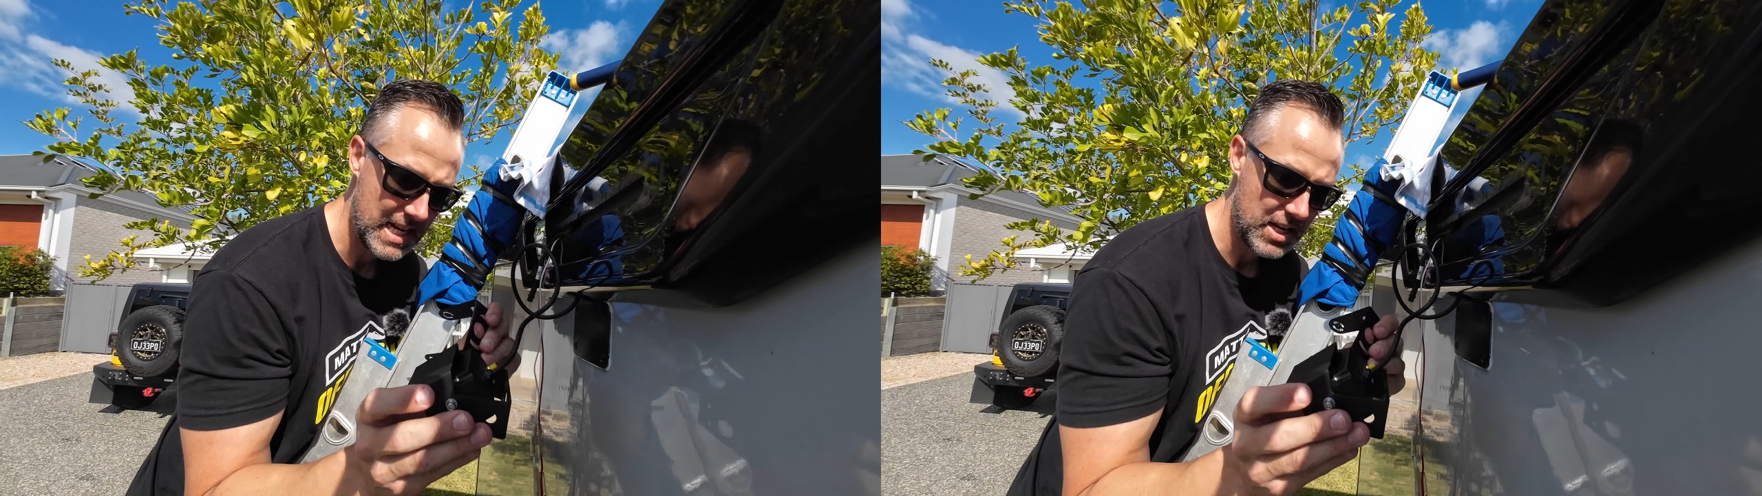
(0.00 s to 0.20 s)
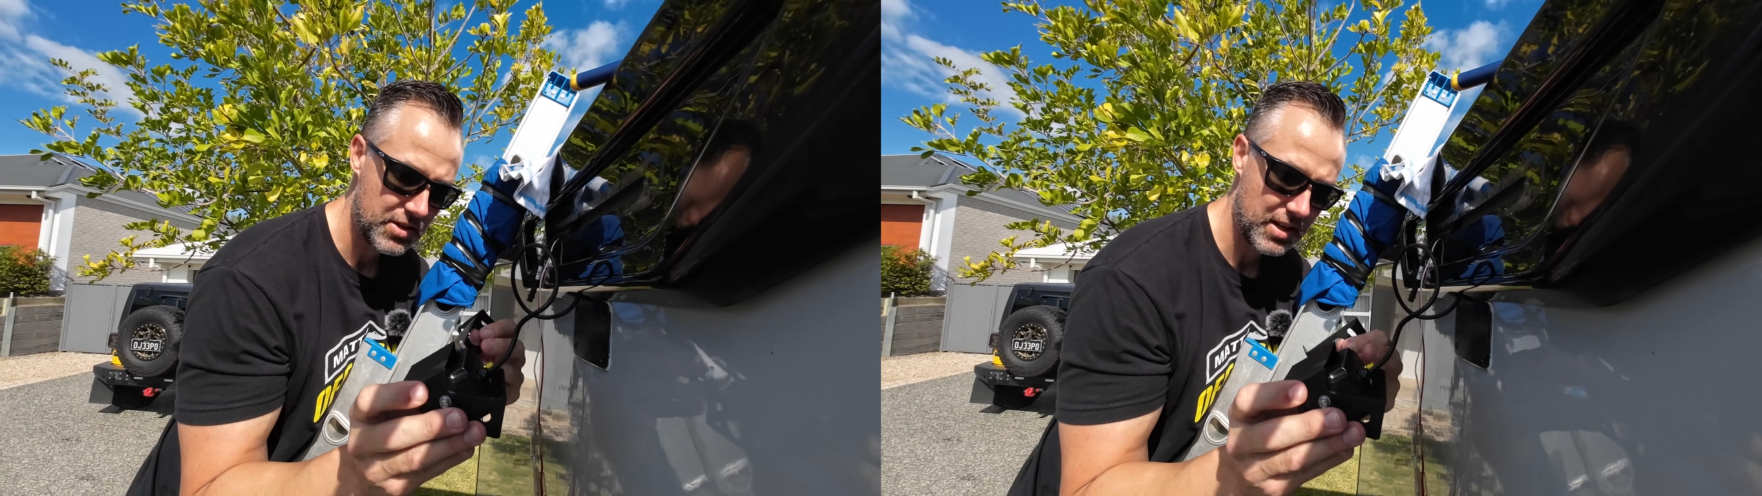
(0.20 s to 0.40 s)

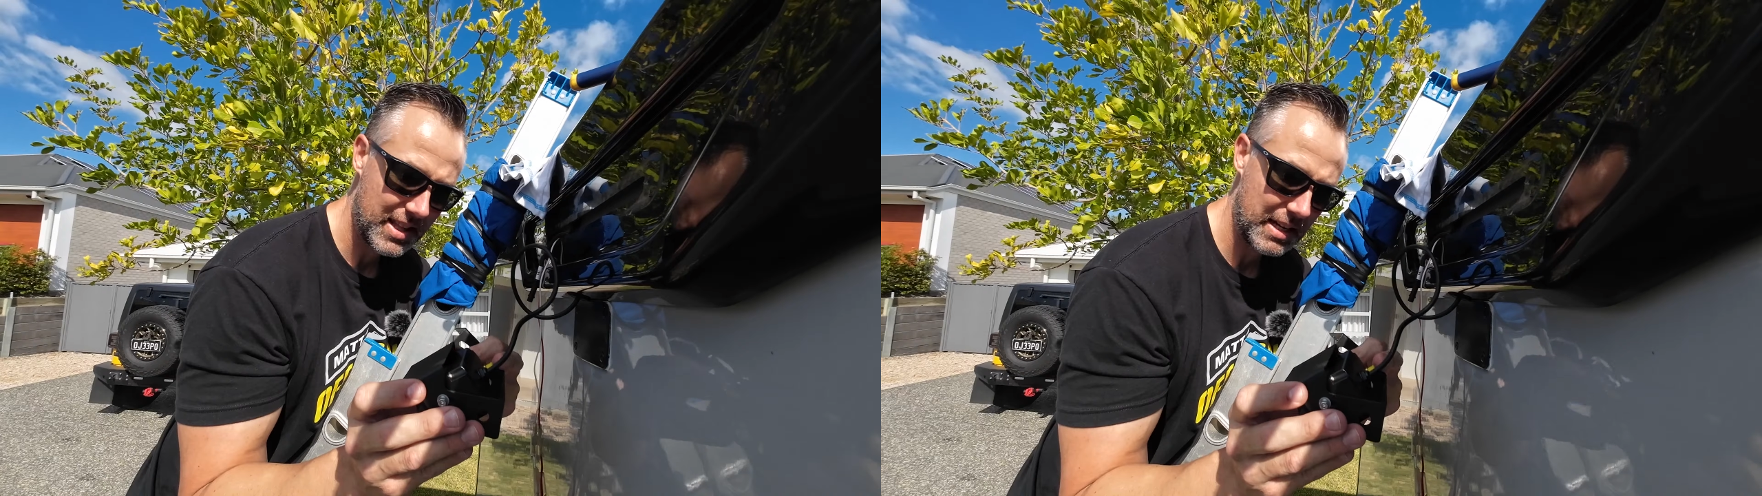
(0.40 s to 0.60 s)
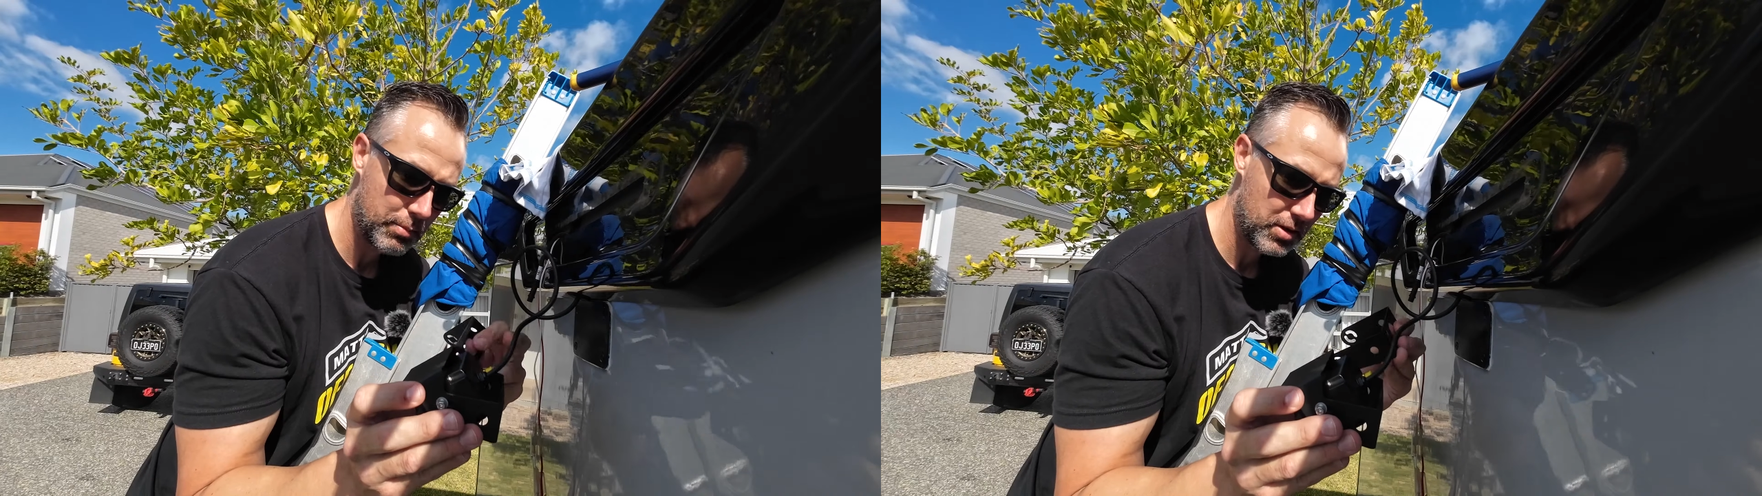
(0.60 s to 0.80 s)
So I
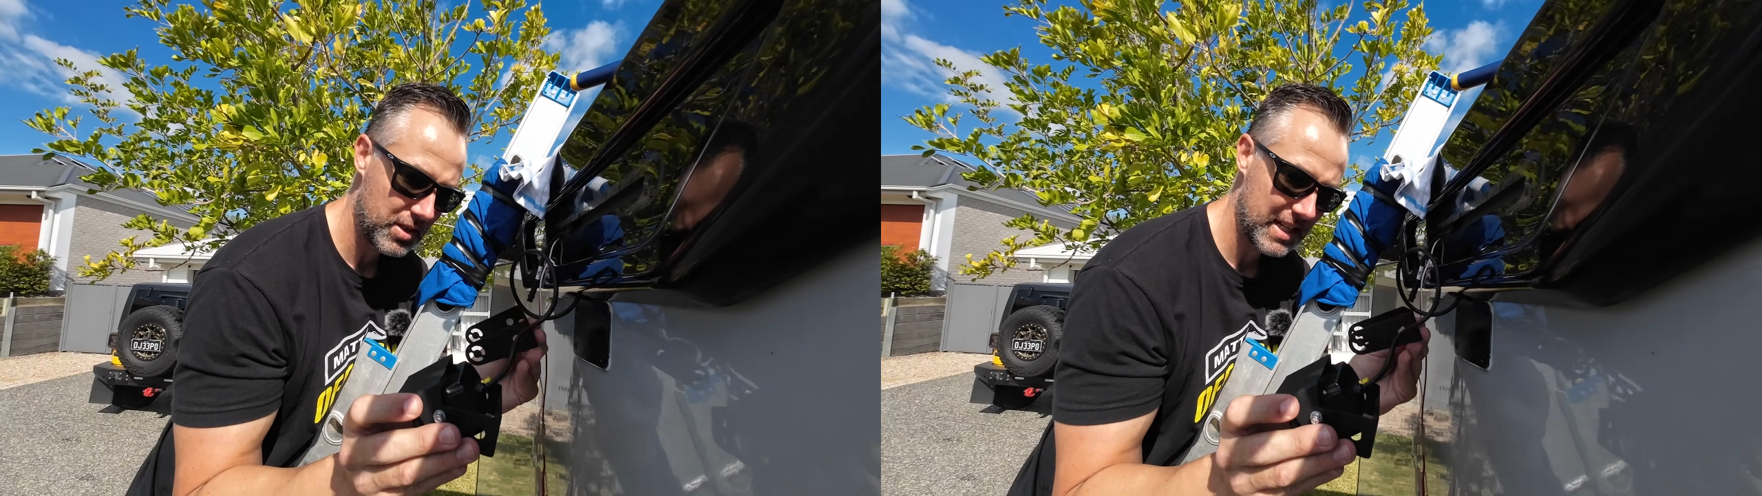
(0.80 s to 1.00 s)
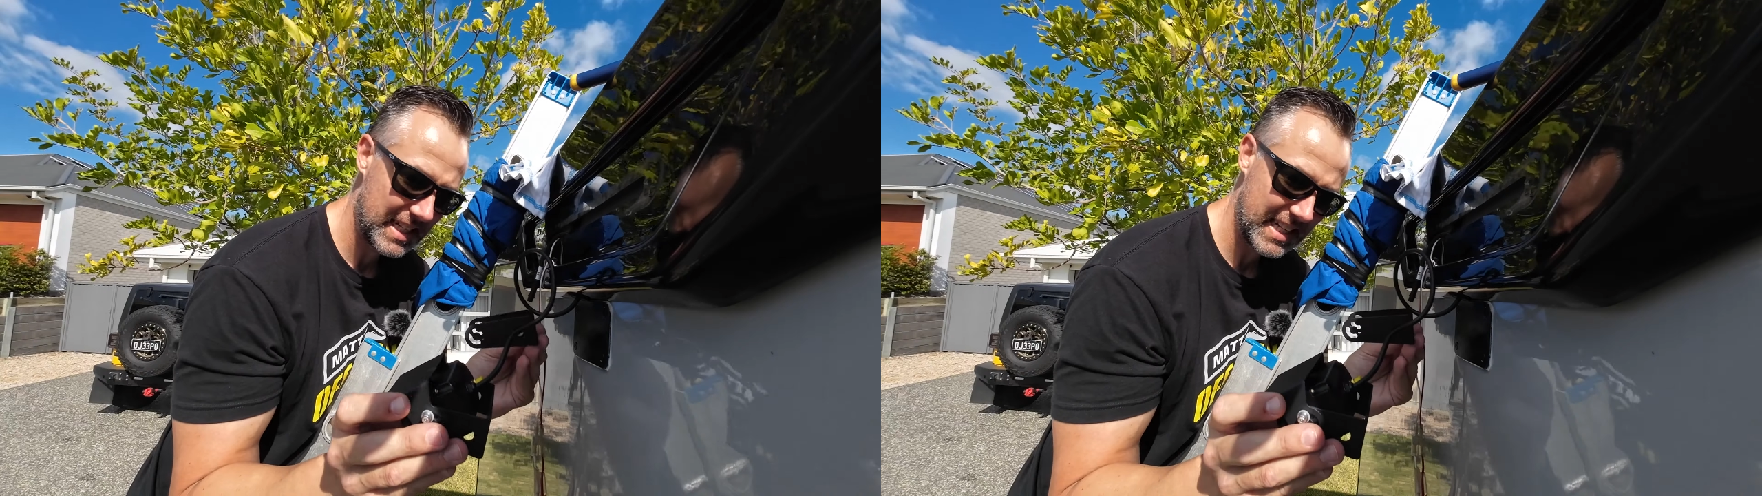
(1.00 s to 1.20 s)
think by
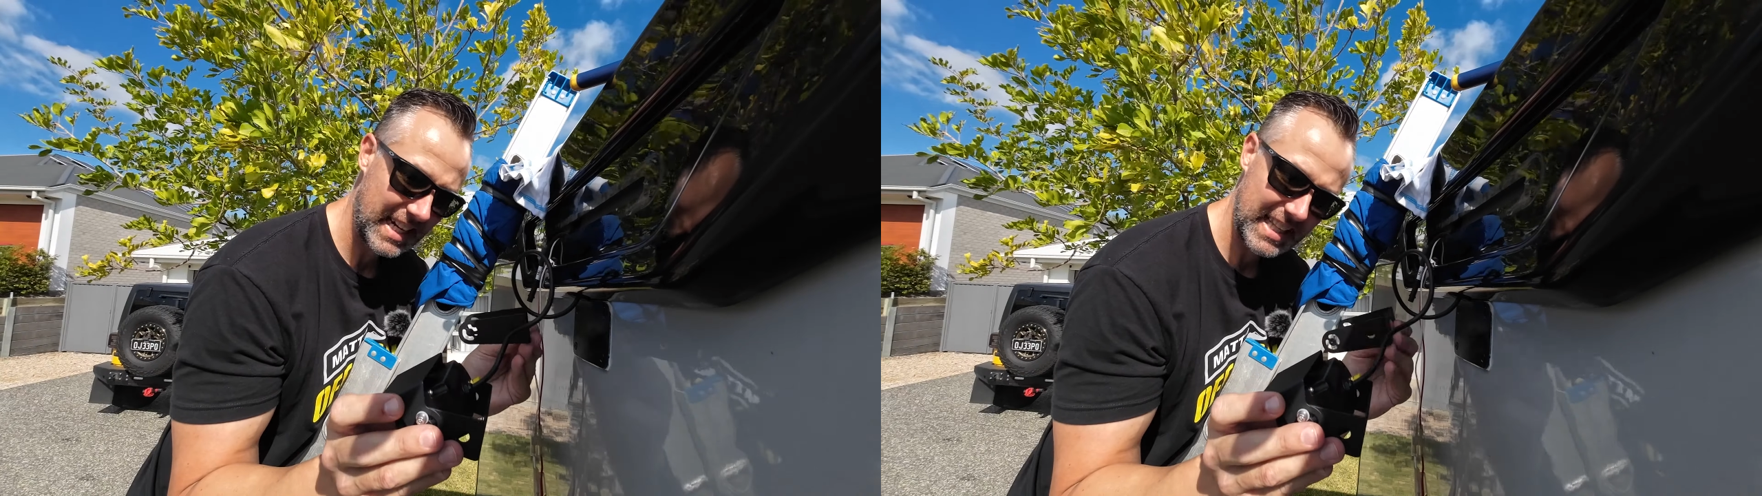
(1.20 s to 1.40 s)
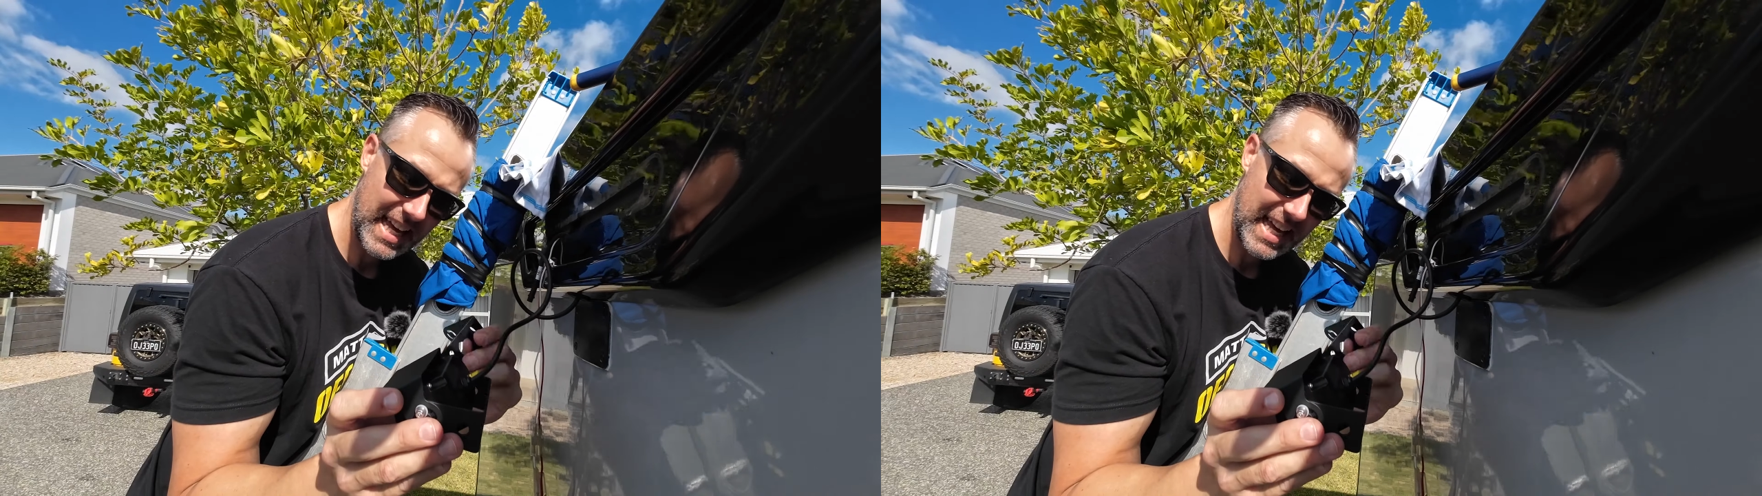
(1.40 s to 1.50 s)
just extending